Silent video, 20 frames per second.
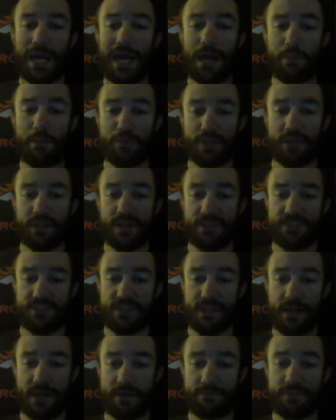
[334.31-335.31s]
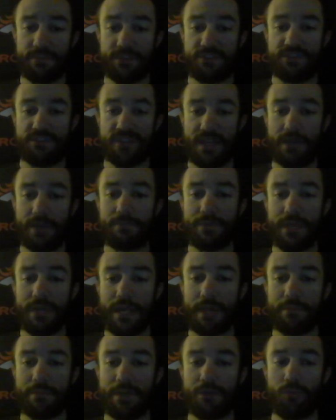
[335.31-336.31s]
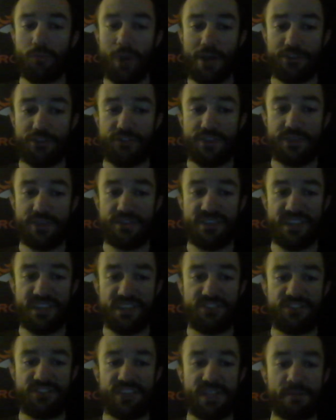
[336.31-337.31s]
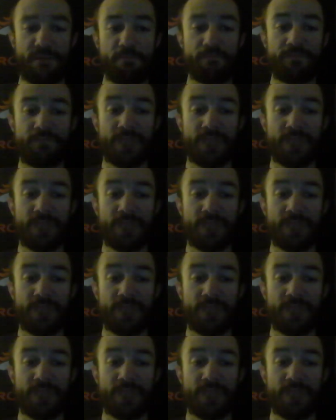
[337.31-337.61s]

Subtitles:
obelisk of the same name in Washington, D.C.